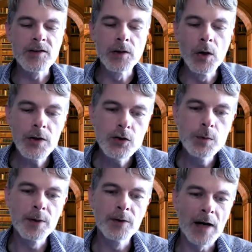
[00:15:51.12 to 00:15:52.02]
As long as
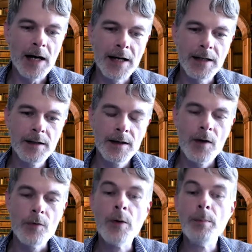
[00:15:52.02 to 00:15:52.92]
you provide
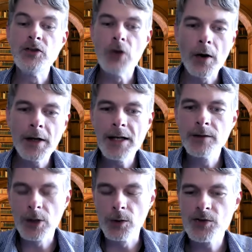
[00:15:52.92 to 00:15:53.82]
the majority
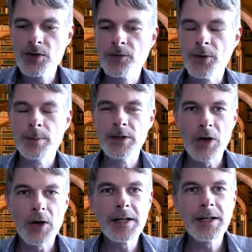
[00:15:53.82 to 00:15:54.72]
of closure for the
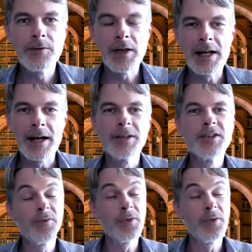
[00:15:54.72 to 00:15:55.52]
majority of the narrative,